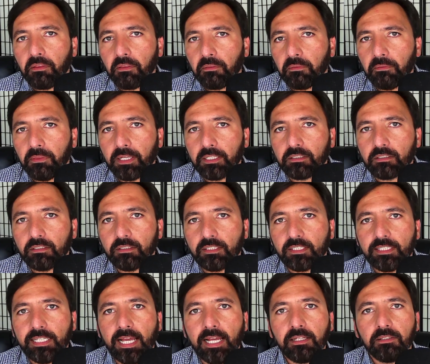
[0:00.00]
that
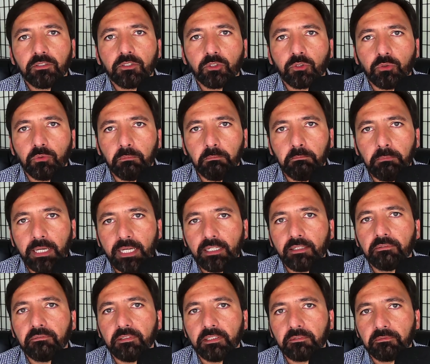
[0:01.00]
stands to
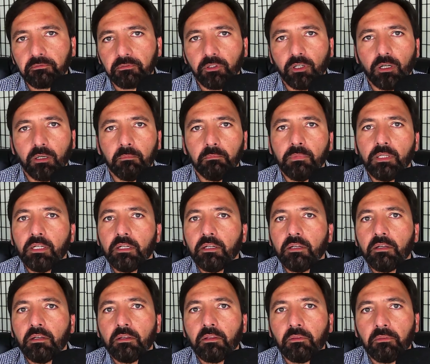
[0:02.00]
benefit from
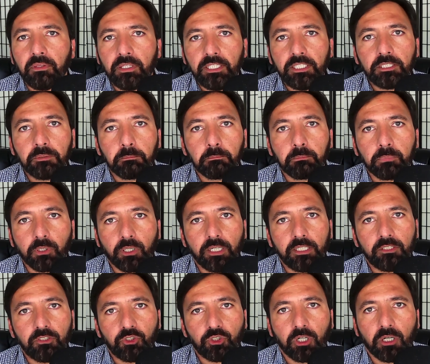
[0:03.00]
these
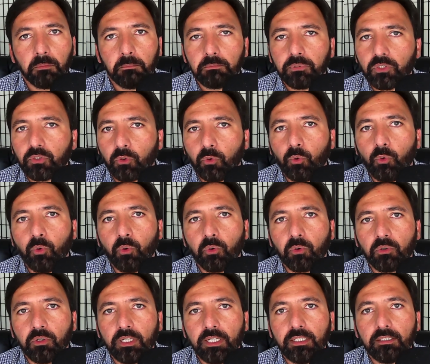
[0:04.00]
price jumps
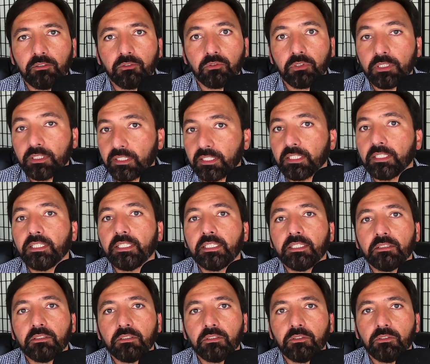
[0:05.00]
or is
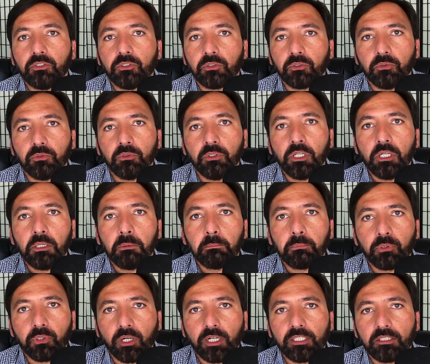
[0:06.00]
resilient to
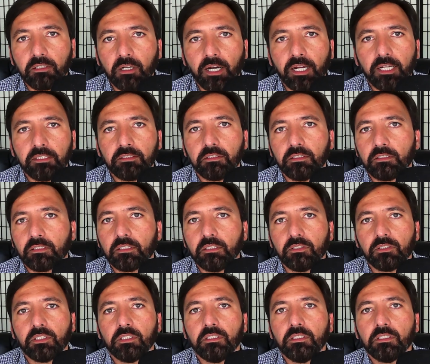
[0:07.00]
price hikes is
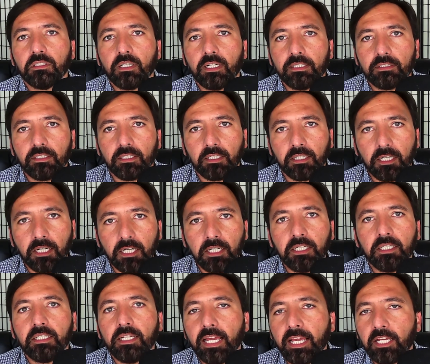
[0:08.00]
considered as a
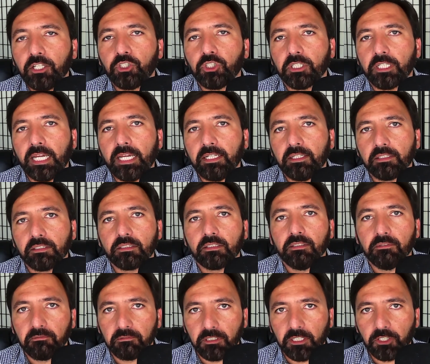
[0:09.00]
good hedge against
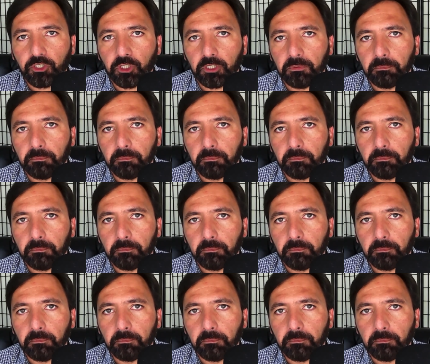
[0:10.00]
inflation.